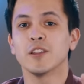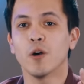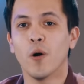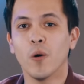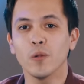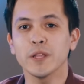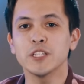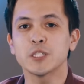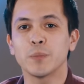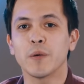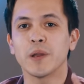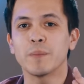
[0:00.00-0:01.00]
The Holy
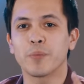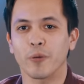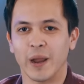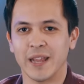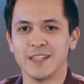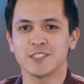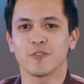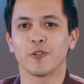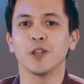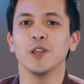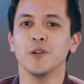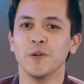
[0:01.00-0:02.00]
Spirit prays
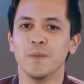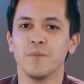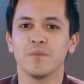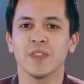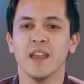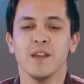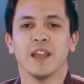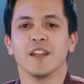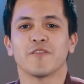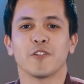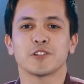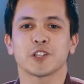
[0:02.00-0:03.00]
for you.
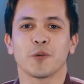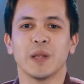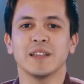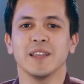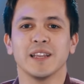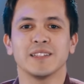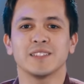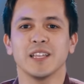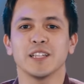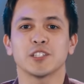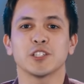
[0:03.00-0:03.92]
In 1 Corinthians, he